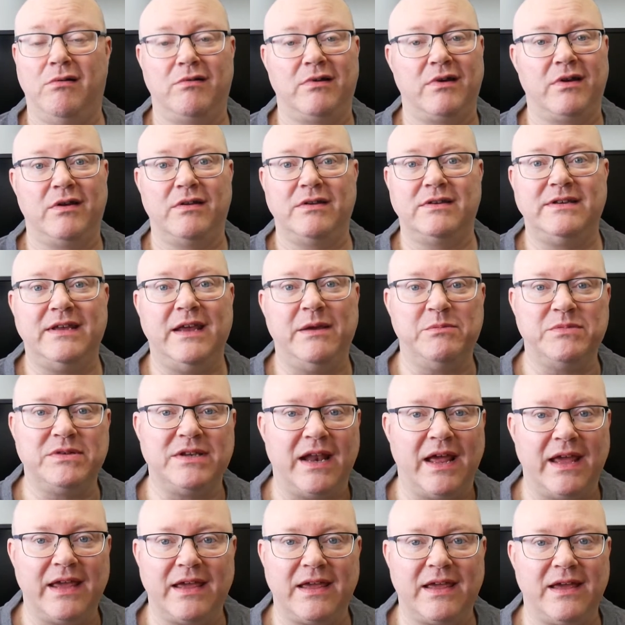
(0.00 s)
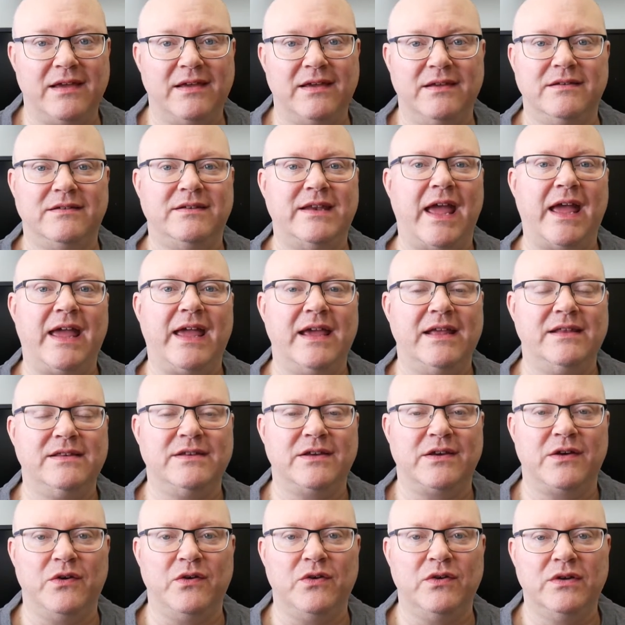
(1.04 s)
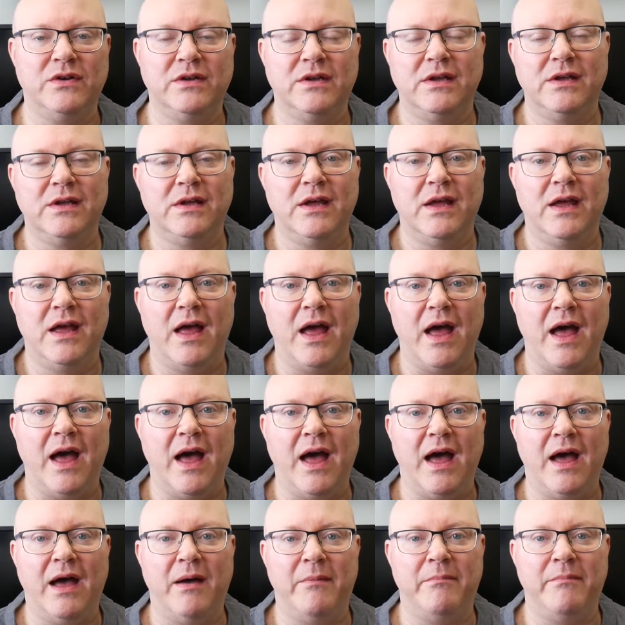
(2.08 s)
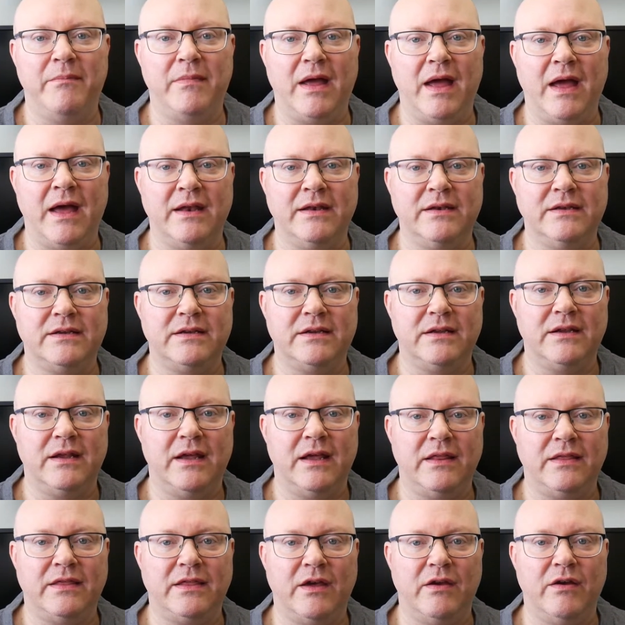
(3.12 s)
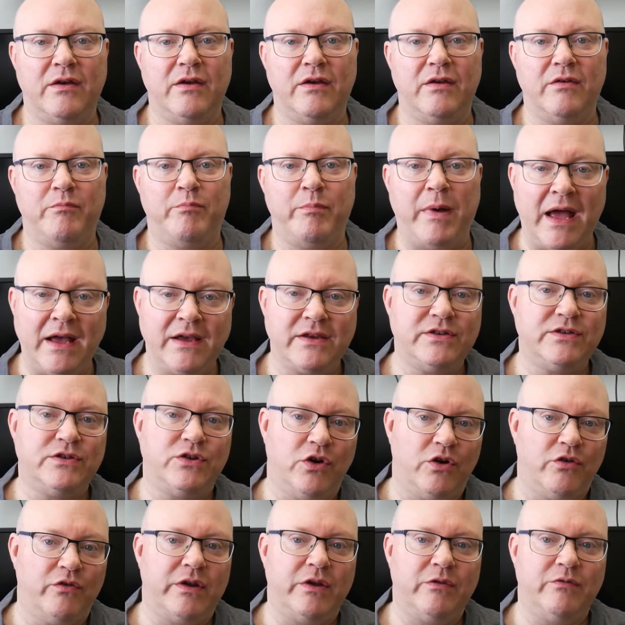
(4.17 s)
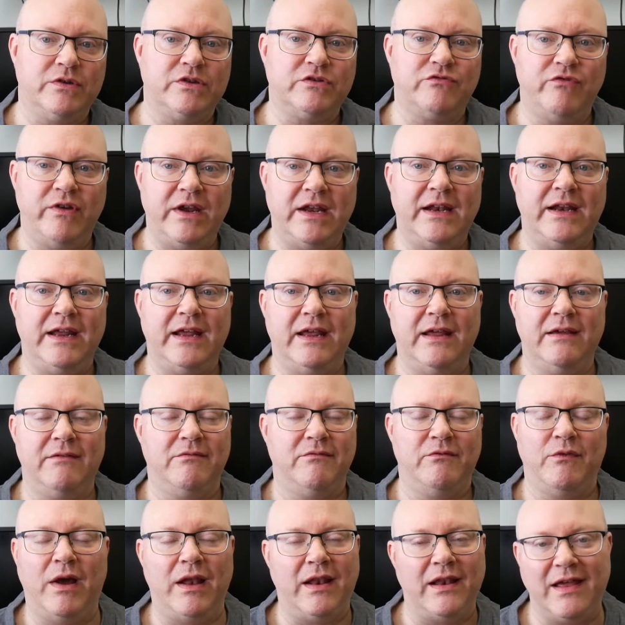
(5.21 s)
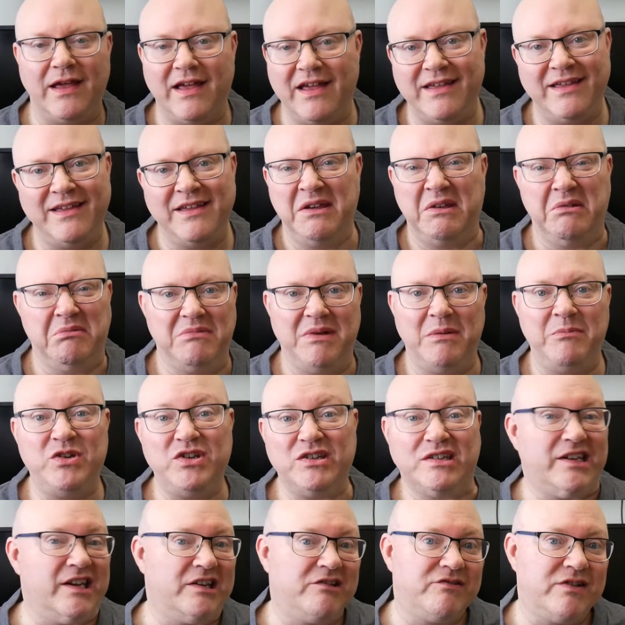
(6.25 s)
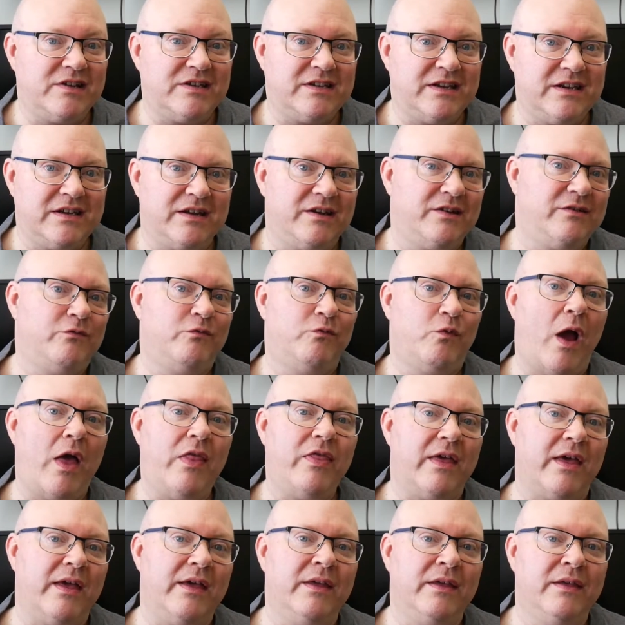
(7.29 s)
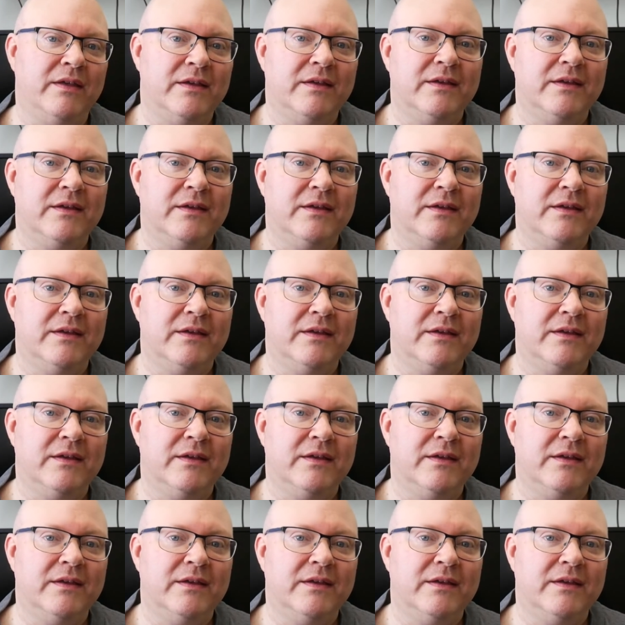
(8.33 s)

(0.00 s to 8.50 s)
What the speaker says: it seems like decades ago. And the backstory was really, well, I'm just interested in weather,